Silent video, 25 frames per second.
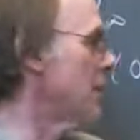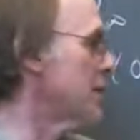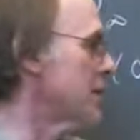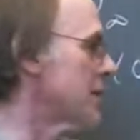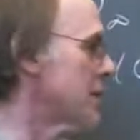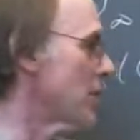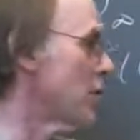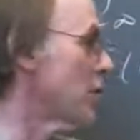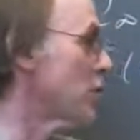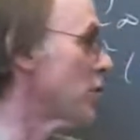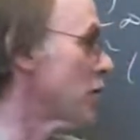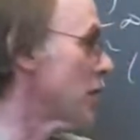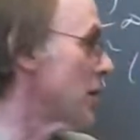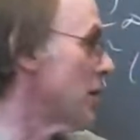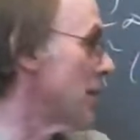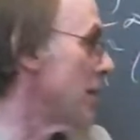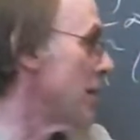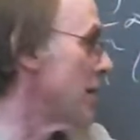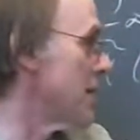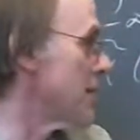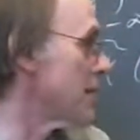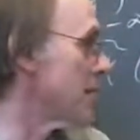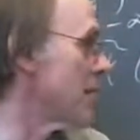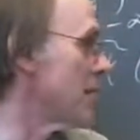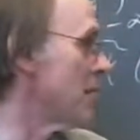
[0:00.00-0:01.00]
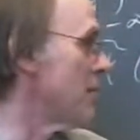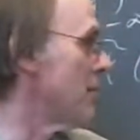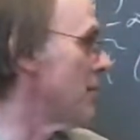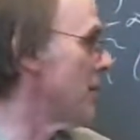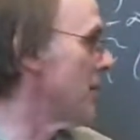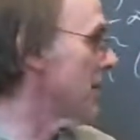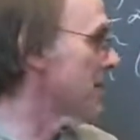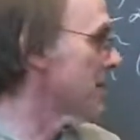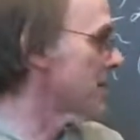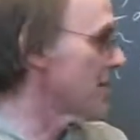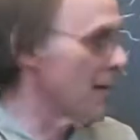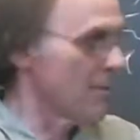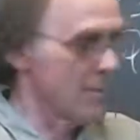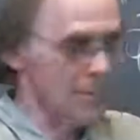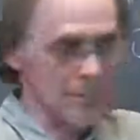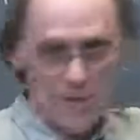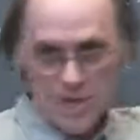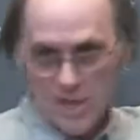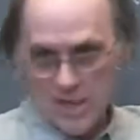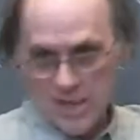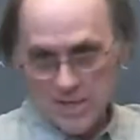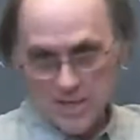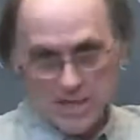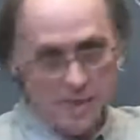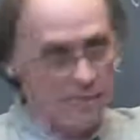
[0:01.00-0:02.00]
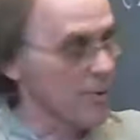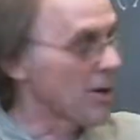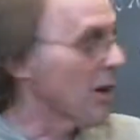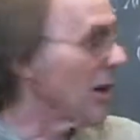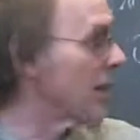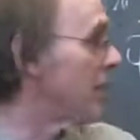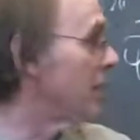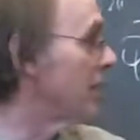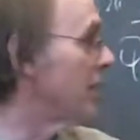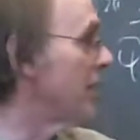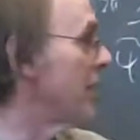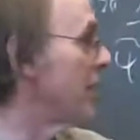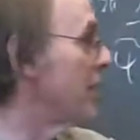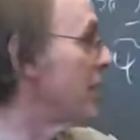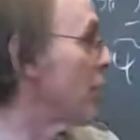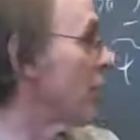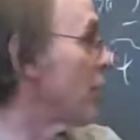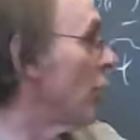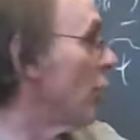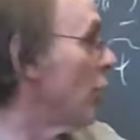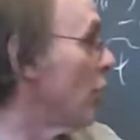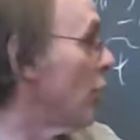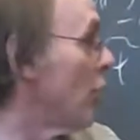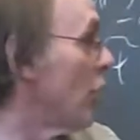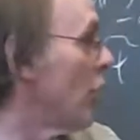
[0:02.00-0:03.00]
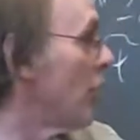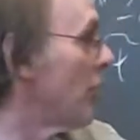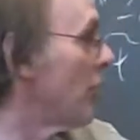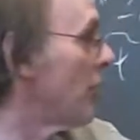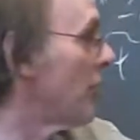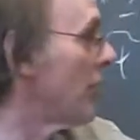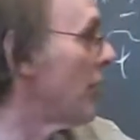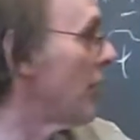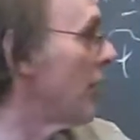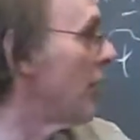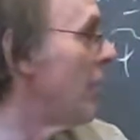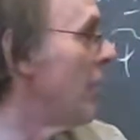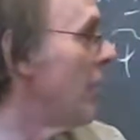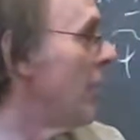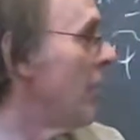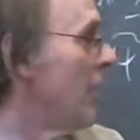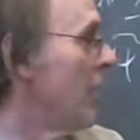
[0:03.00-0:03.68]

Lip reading: solution is going to be some kind of integral over